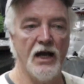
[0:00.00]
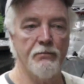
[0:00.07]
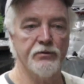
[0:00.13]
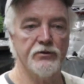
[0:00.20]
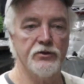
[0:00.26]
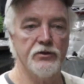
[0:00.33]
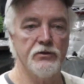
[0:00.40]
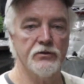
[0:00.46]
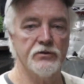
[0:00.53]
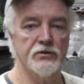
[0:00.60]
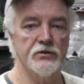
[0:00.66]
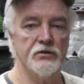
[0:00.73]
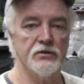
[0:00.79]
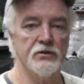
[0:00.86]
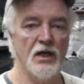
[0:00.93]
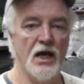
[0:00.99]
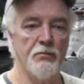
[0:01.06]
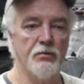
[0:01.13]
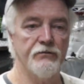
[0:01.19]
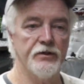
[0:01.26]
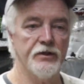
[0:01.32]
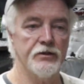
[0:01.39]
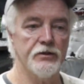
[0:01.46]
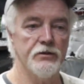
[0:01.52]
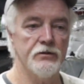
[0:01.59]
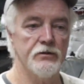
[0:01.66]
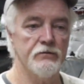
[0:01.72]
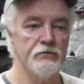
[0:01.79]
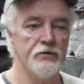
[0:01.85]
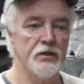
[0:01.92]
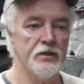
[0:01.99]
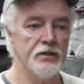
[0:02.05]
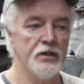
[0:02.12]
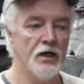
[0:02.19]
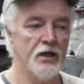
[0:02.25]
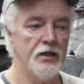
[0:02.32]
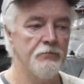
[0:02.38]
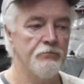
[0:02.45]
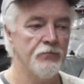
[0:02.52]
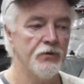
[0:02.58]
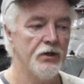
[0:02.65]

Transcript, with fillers: apple juice and apple vinegar and, and honey.